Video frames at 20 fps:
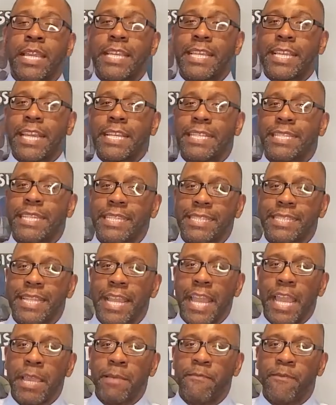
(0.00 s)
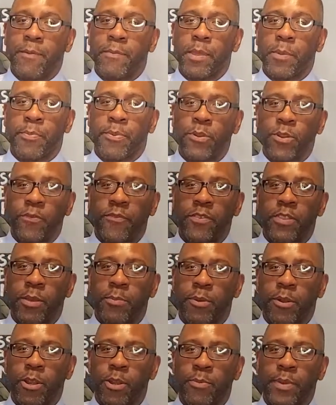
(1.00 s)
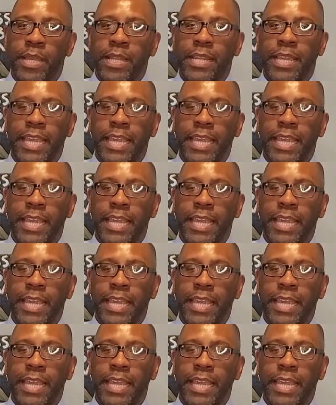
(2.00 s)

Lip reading: Gets its name from the proof of the bourbon.